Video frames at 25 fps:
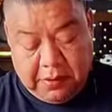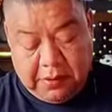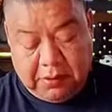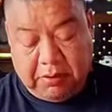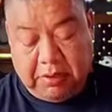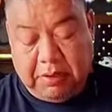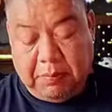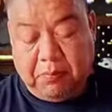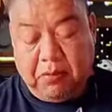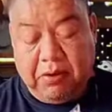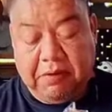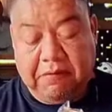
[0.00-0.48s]

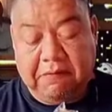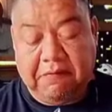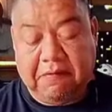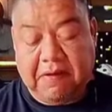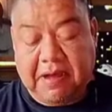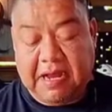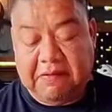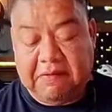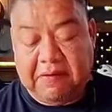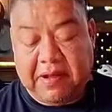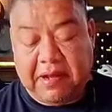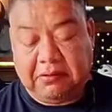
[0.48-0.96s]

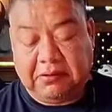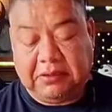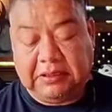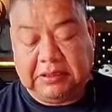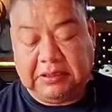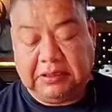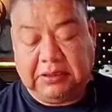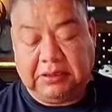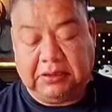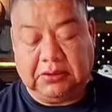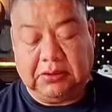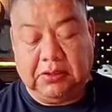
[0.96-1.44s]
3.5
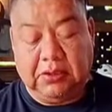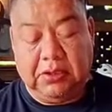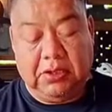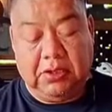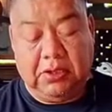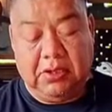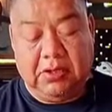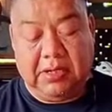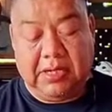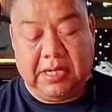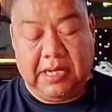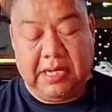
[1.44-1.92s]
ounces, so
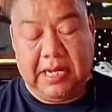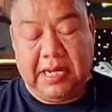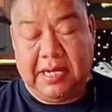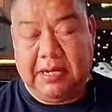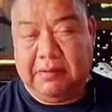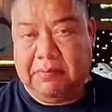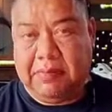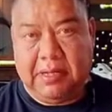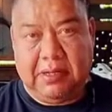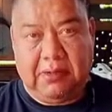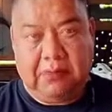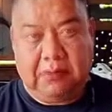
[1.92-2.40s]
you're looking
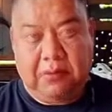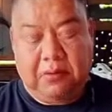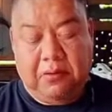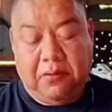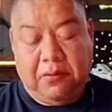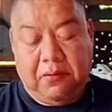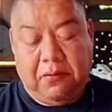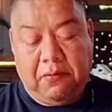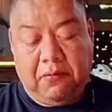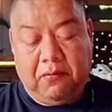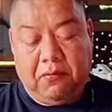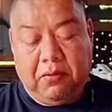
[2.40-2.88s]
at about
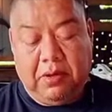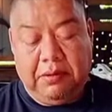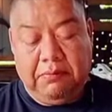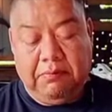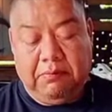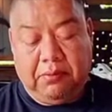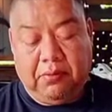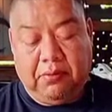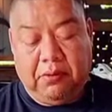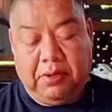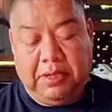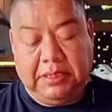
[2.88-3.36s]
uh,
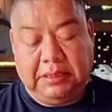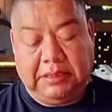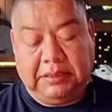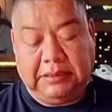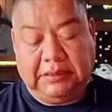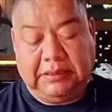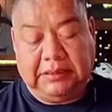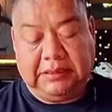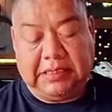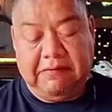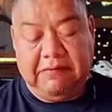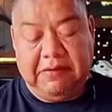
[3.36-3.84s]

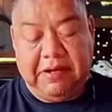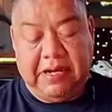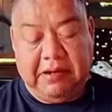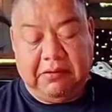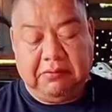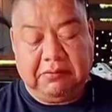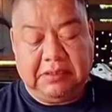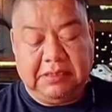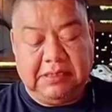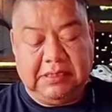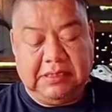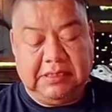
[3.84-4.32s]
1.7
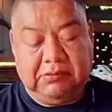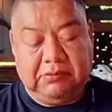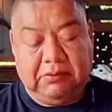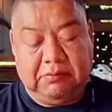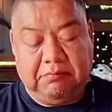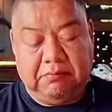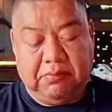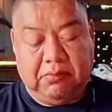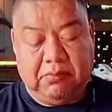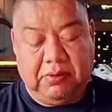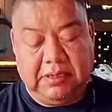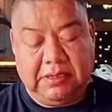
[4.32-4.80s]
ounces,
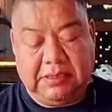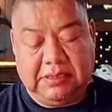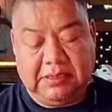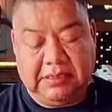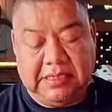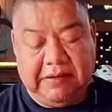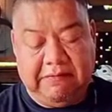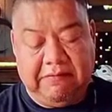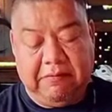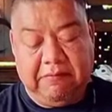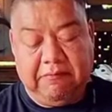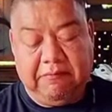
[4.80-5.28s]

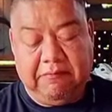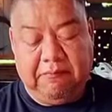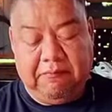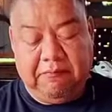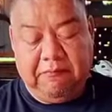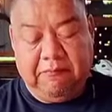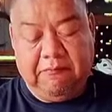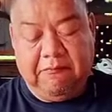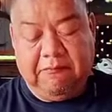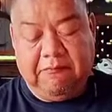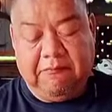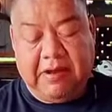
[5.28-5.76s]

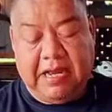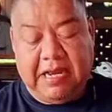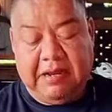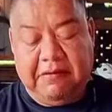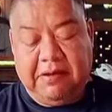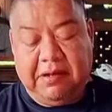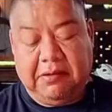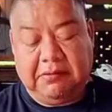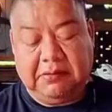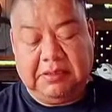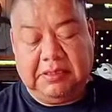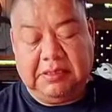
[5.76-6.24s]

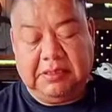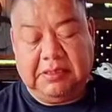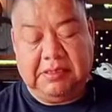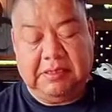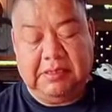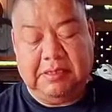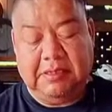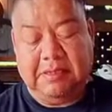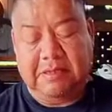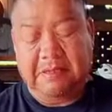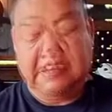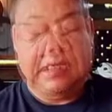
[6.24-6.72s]
1.75
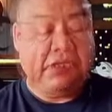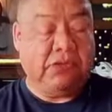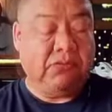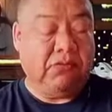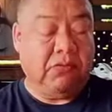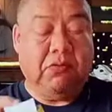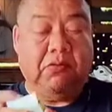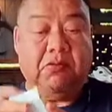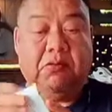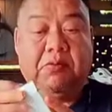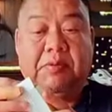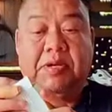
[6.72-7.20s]
ounces. And that's
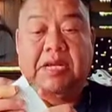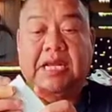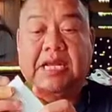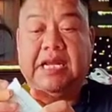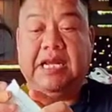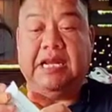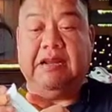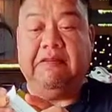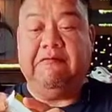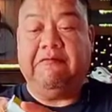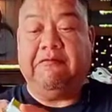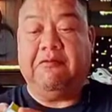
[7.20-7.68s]
what we'll be
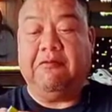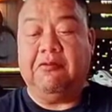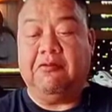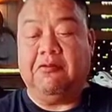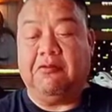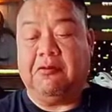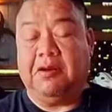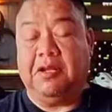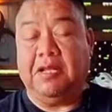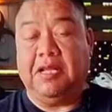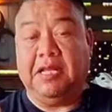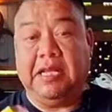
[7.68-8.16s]
needing
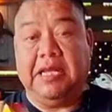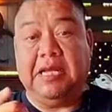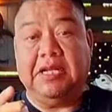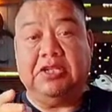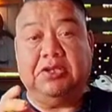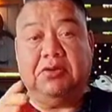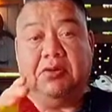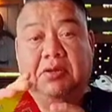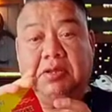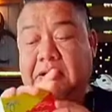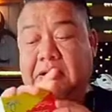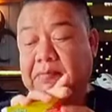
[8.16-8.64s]
for the
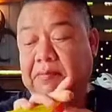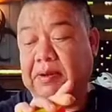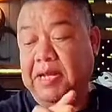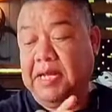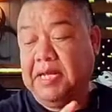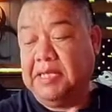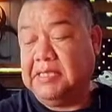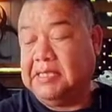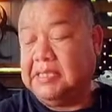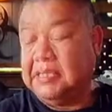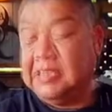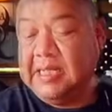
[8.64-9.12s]
enchilada. The
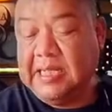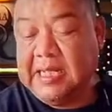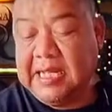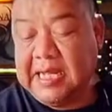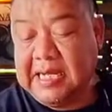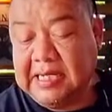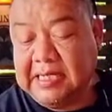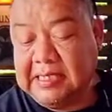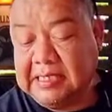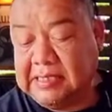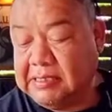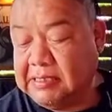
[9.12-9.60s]
next thing
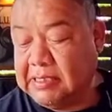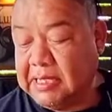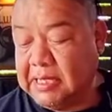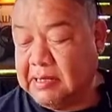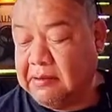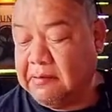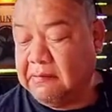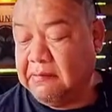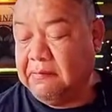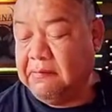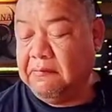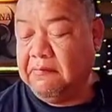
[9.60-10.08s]
that is
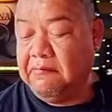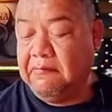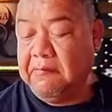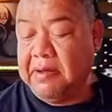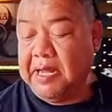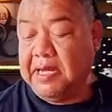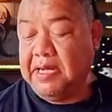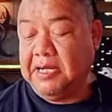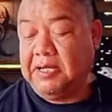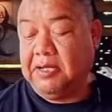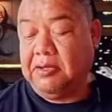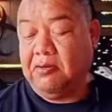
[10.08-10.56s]
uh,
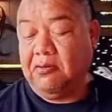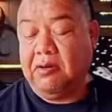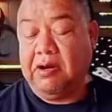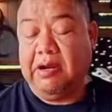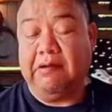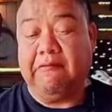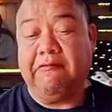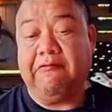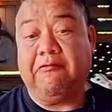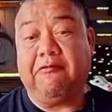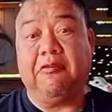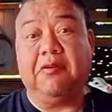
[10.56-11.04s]

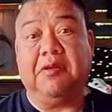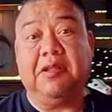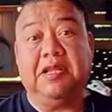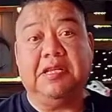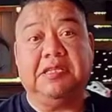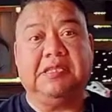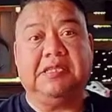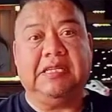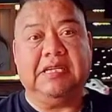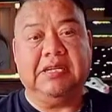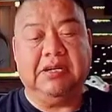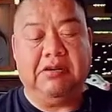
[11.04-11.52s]
mandatory for
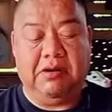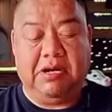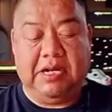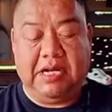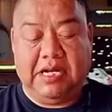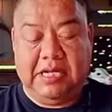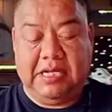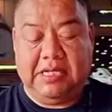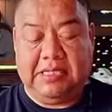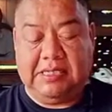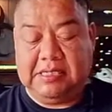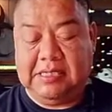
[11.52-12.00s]
this
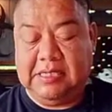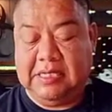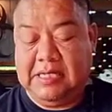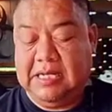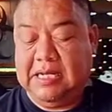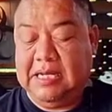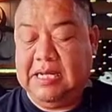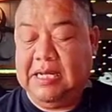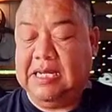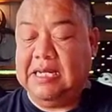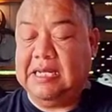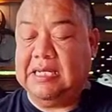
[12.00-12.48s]
ingredients
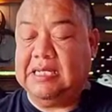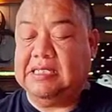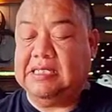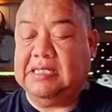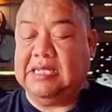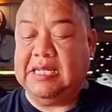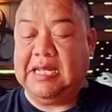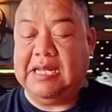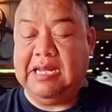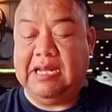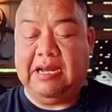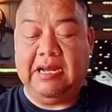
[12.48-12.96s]
is
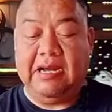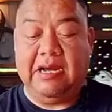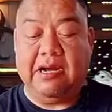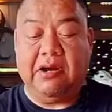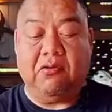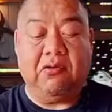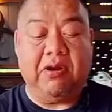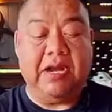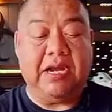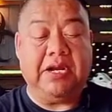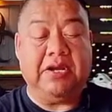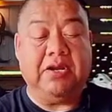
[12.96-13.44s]
the
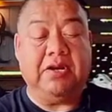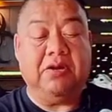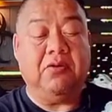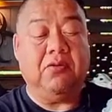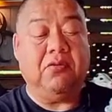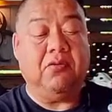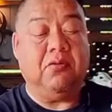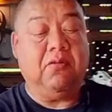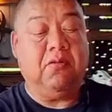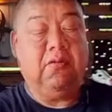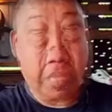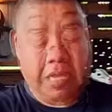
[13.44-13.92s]

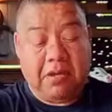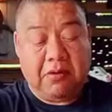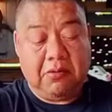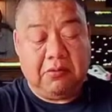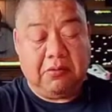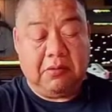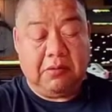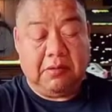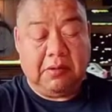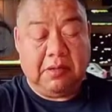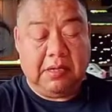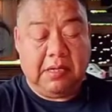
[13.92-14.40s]
oregano,
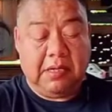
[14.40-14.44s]
about